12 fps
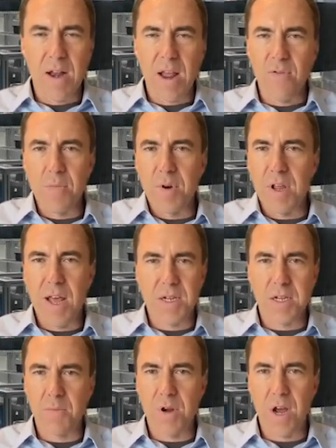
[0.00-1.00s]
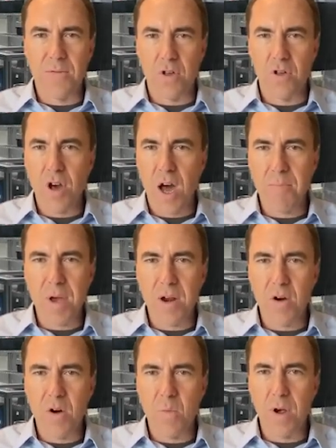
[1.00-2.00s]
everybody has some kind of a shop at
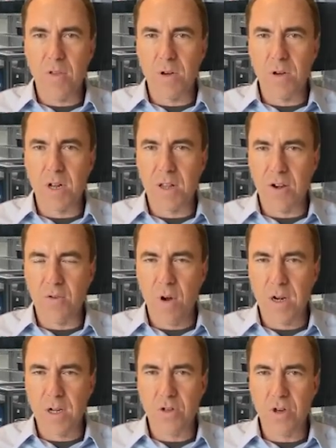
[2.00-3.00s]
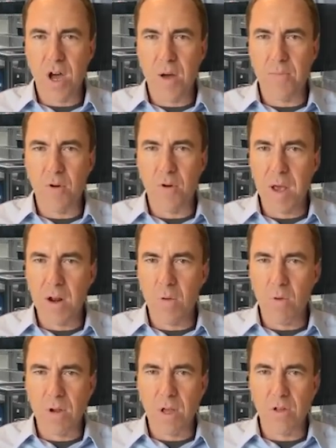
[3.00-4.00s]
home, whether it's an electronics shop or a
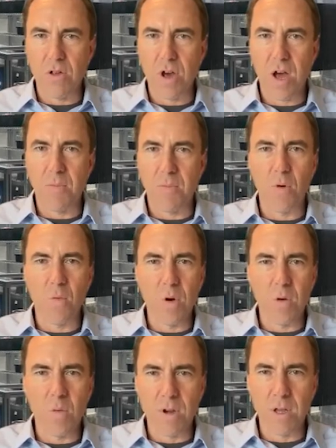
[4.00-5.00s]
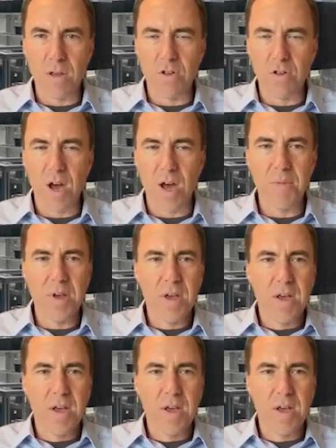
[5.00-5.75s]
metalworking shop or a woodworking shop.